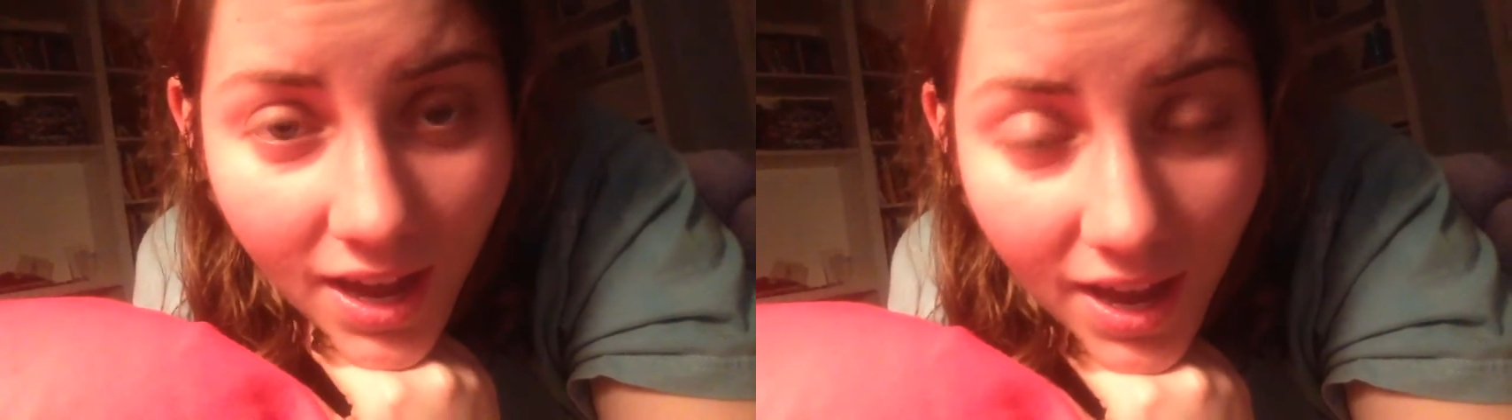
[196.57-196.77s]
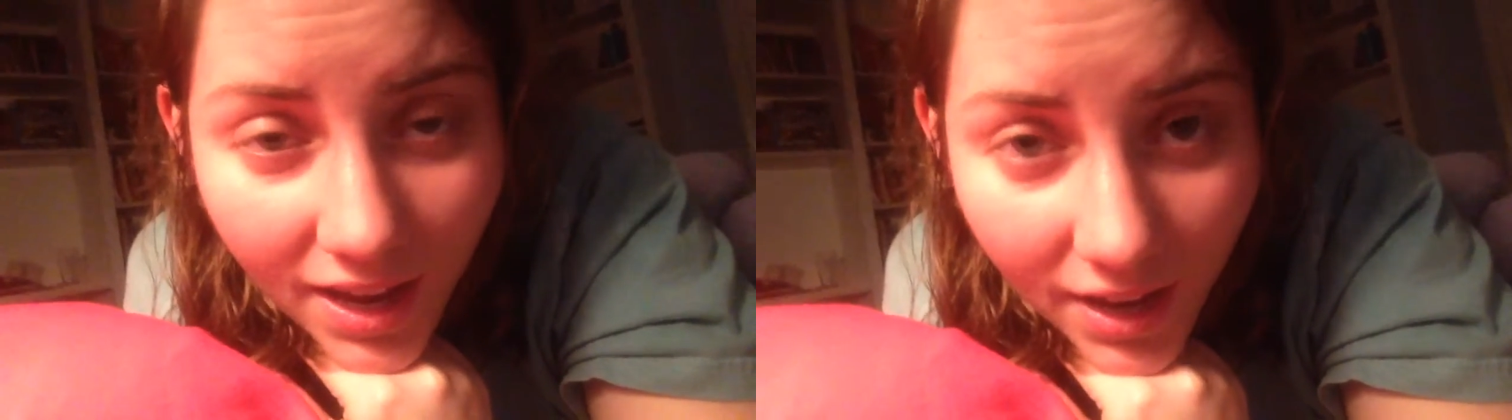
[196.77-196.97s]

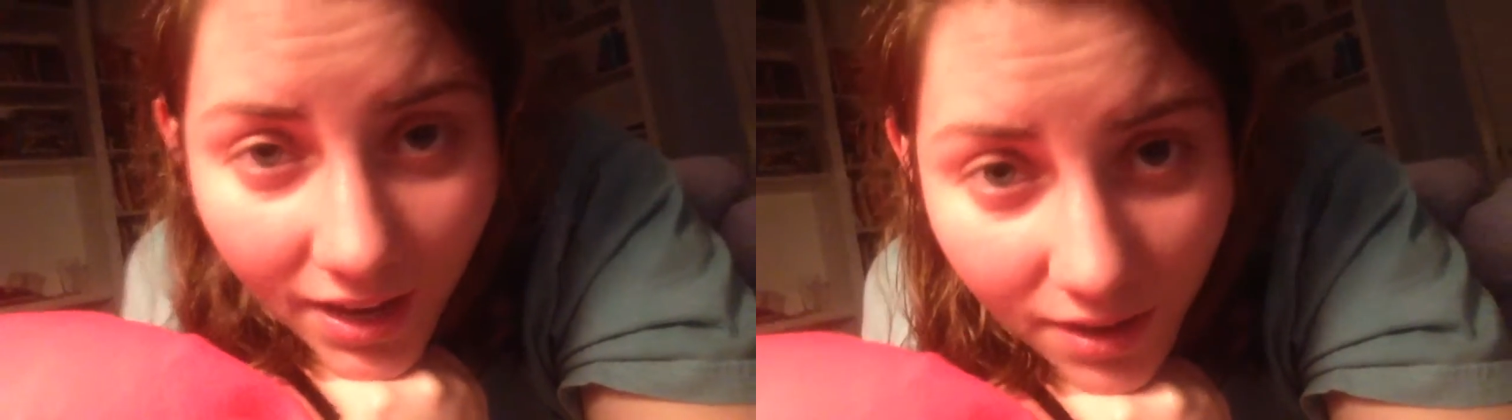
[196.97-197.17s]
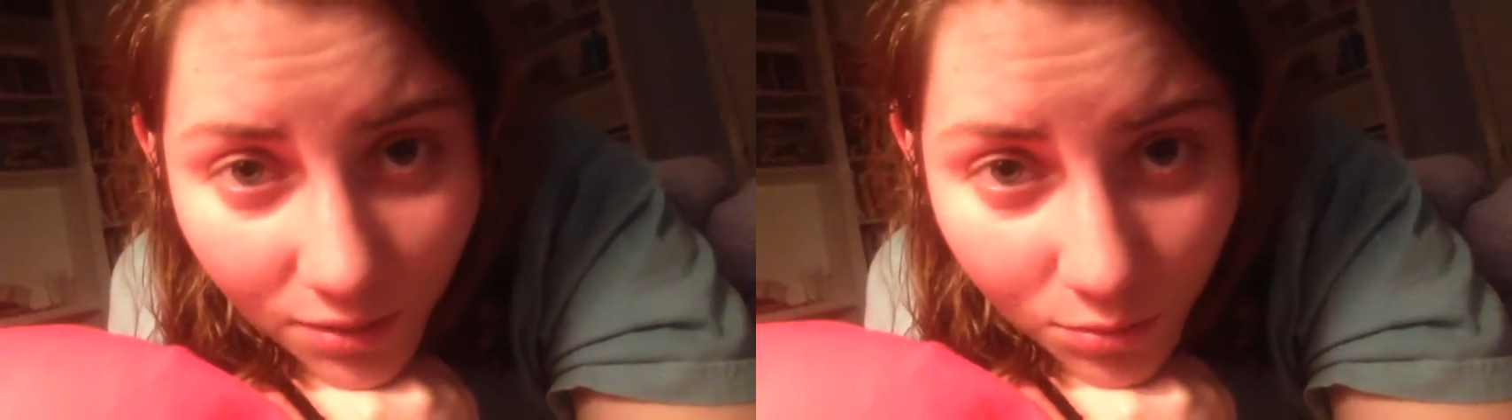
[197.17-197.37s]

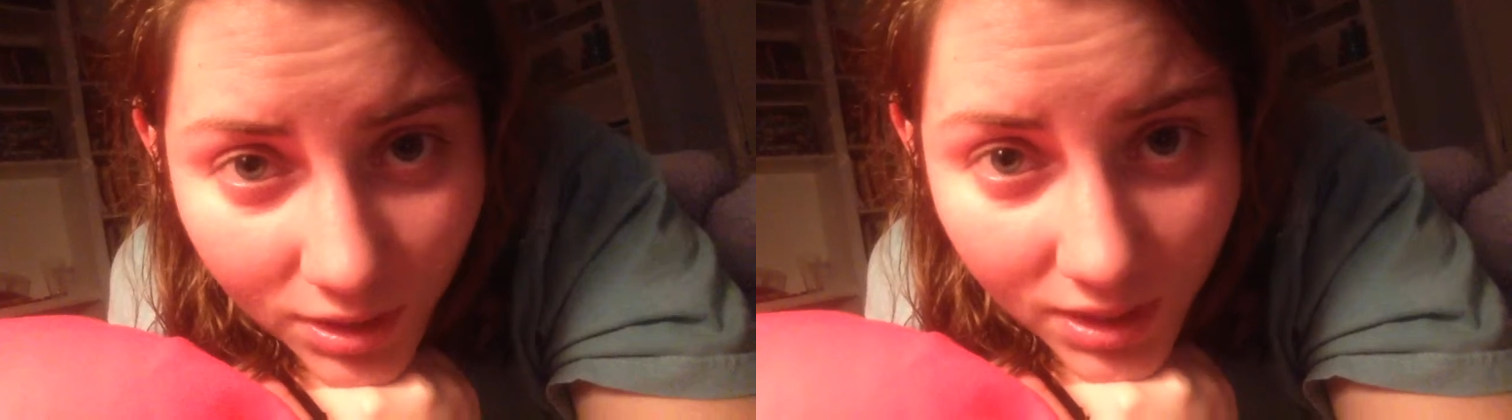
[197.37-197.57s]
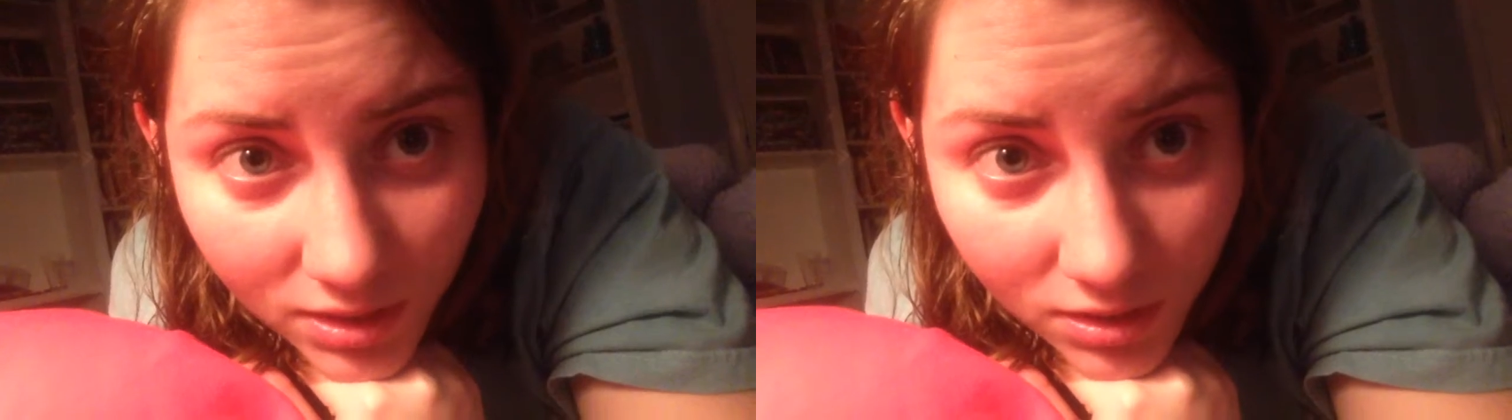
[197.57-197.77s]
and
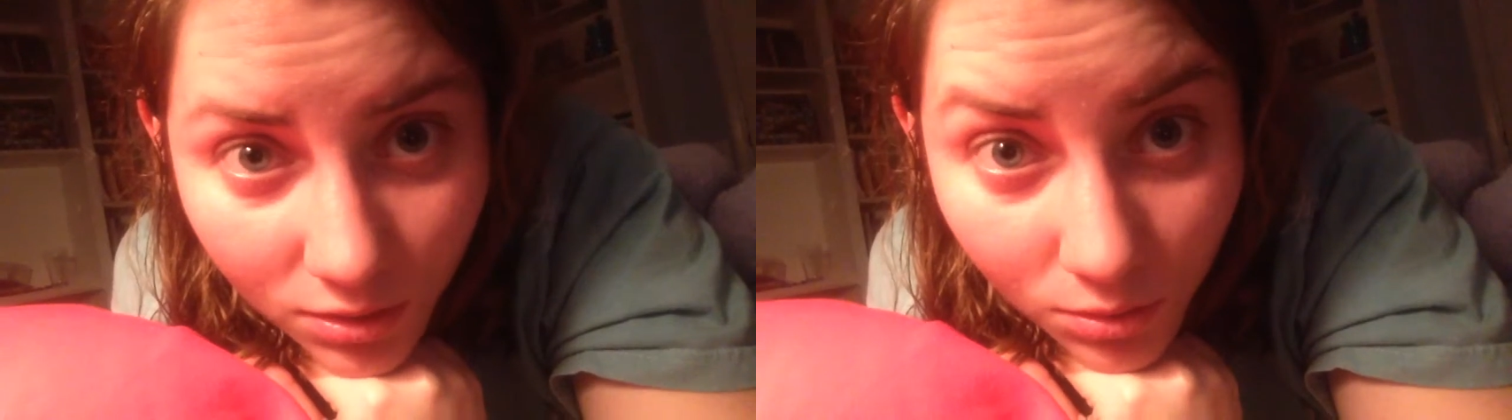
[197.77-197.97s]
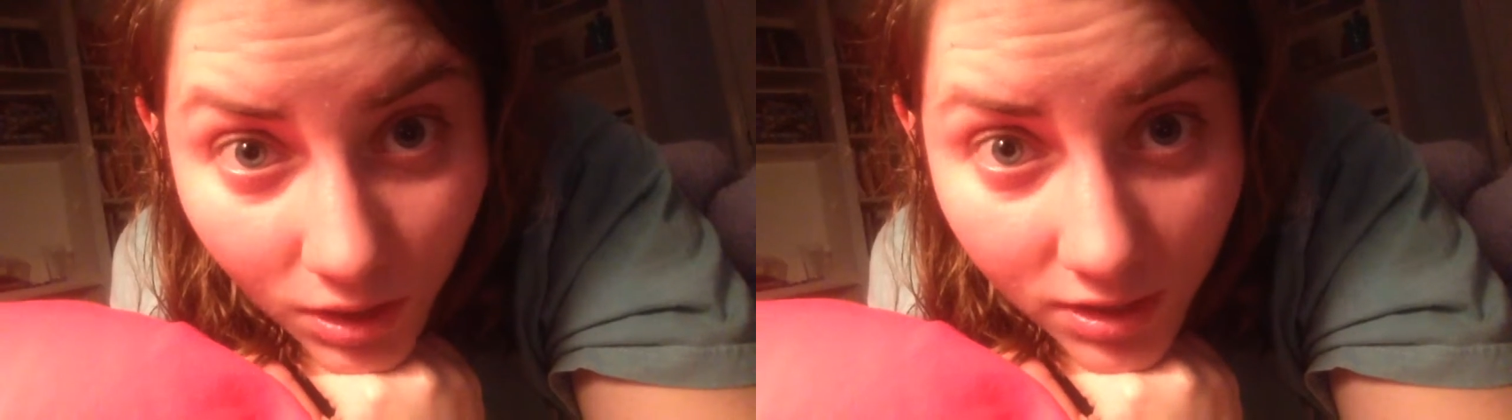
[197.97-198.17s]
we need to
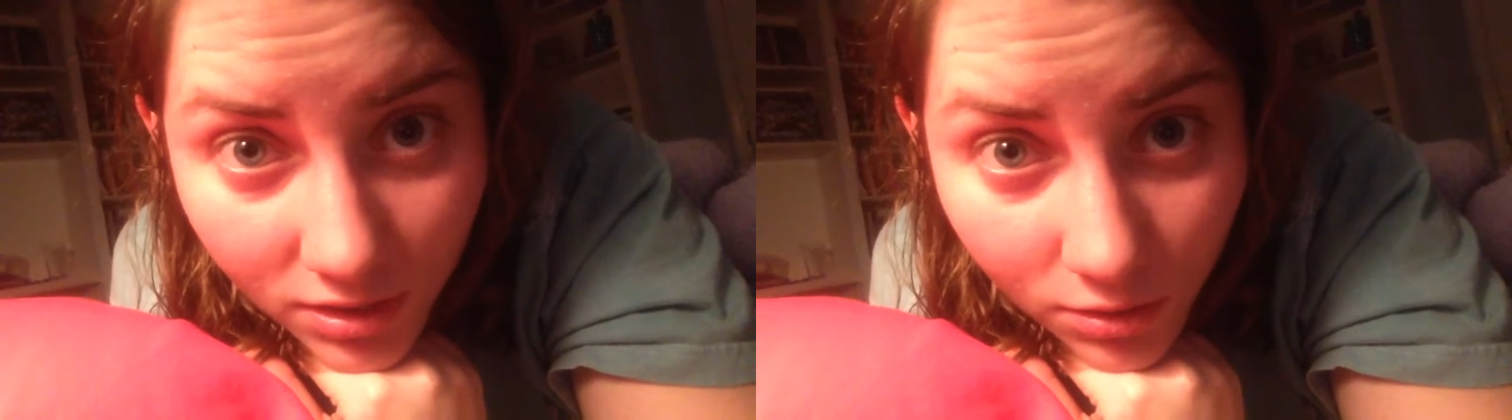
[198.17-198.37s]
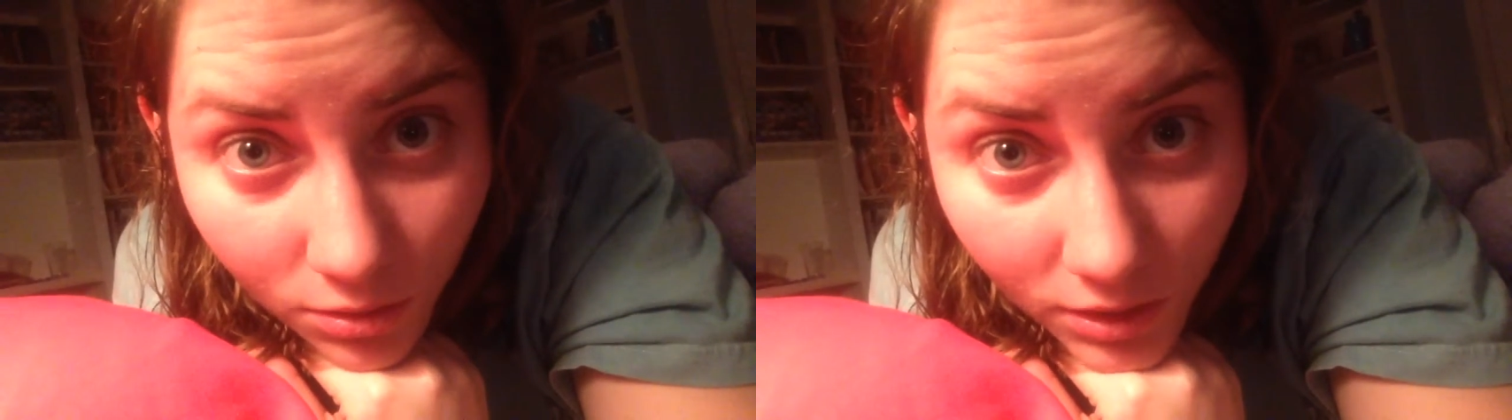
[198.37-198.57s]
do lots
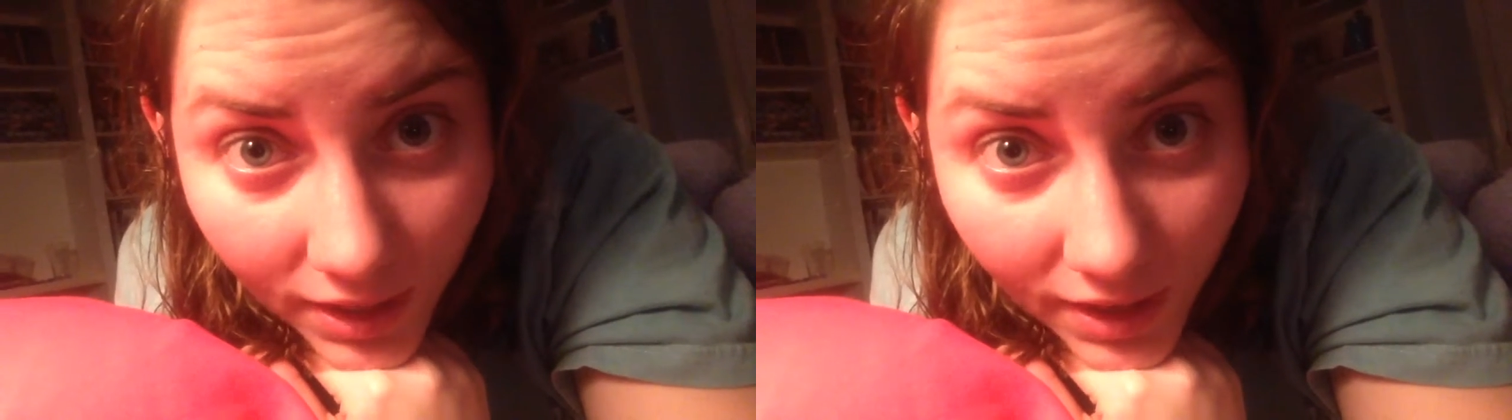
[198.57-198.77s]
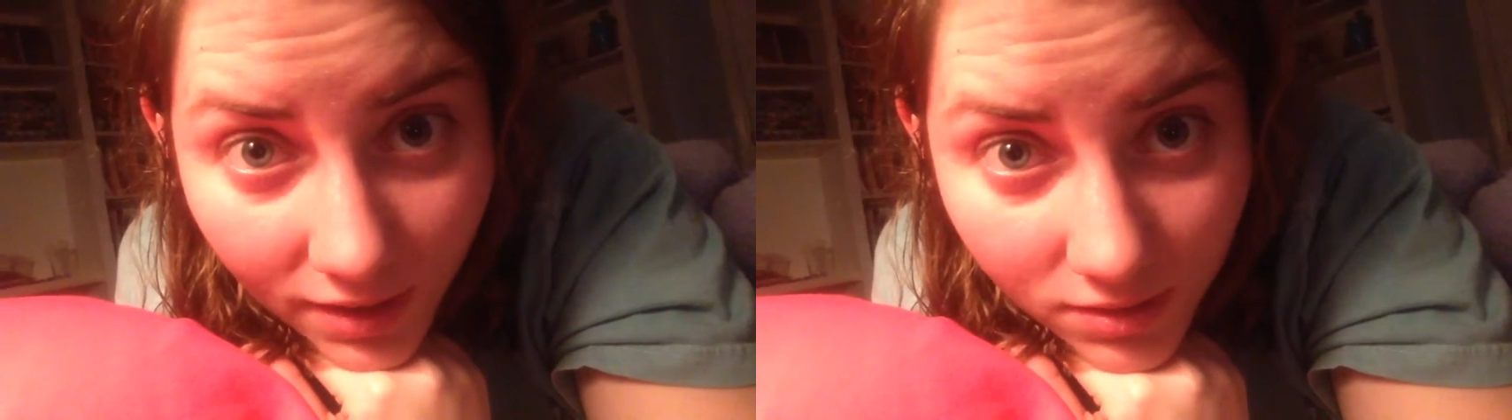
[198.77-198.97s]
of Google
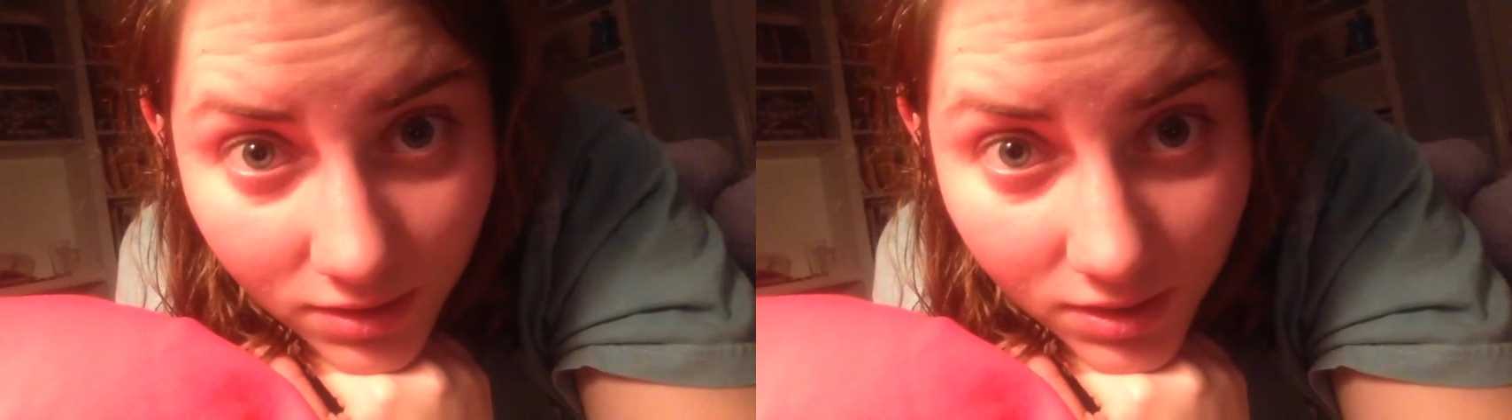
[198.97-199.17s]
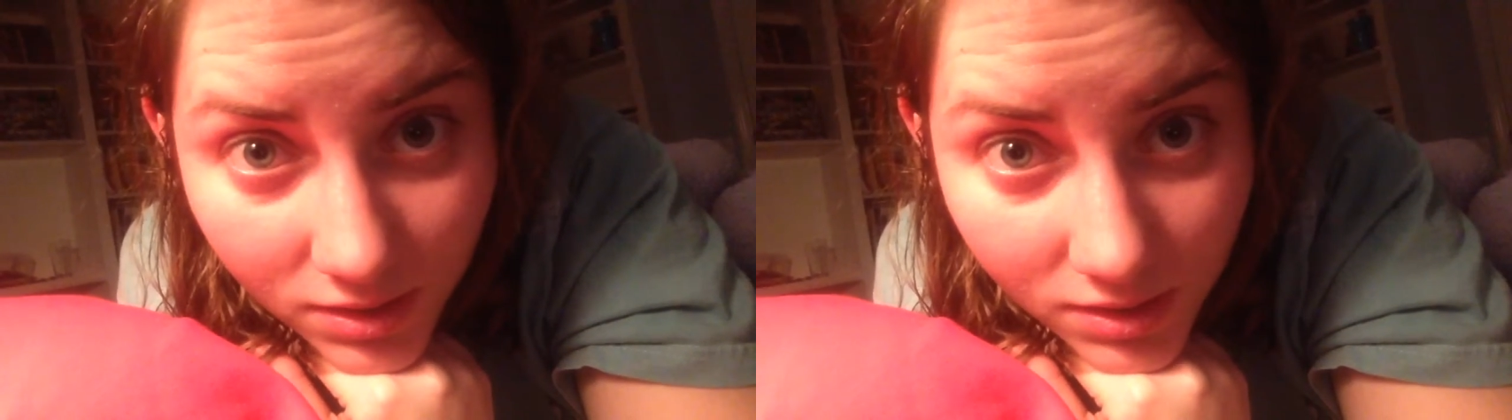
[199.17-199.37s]

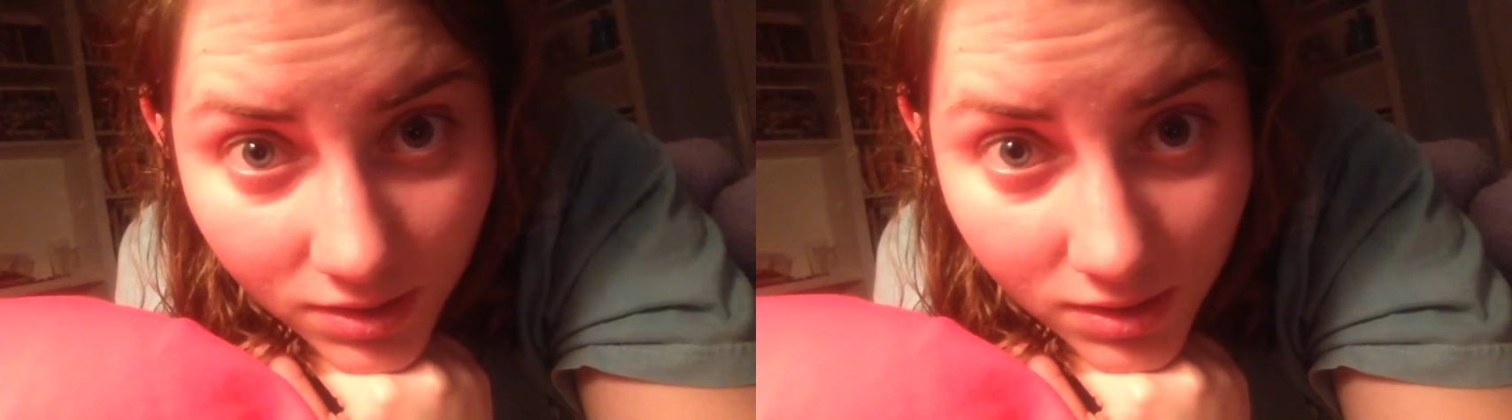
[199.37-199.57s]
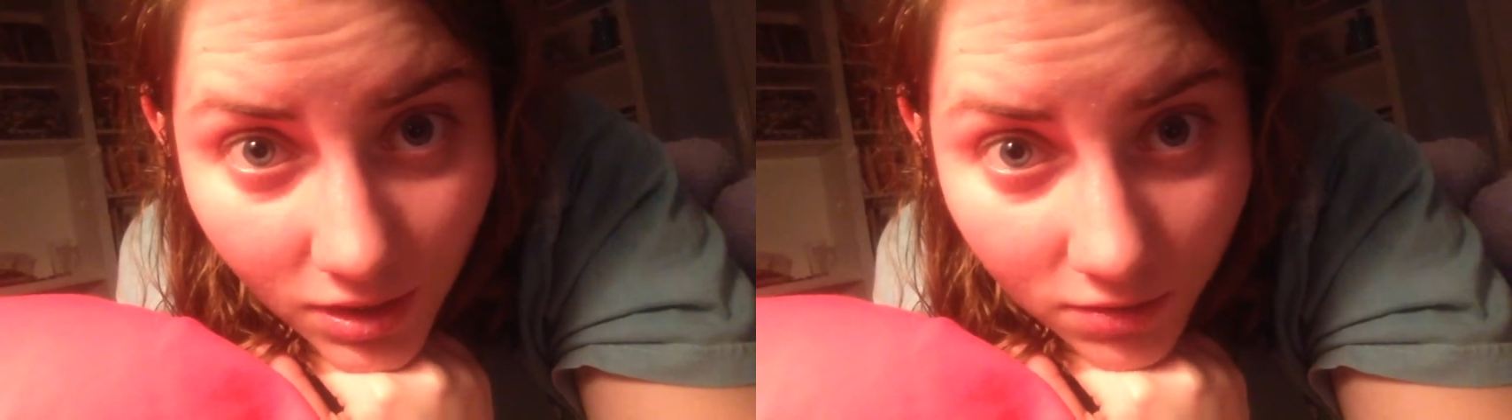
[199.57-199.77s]
Hangouts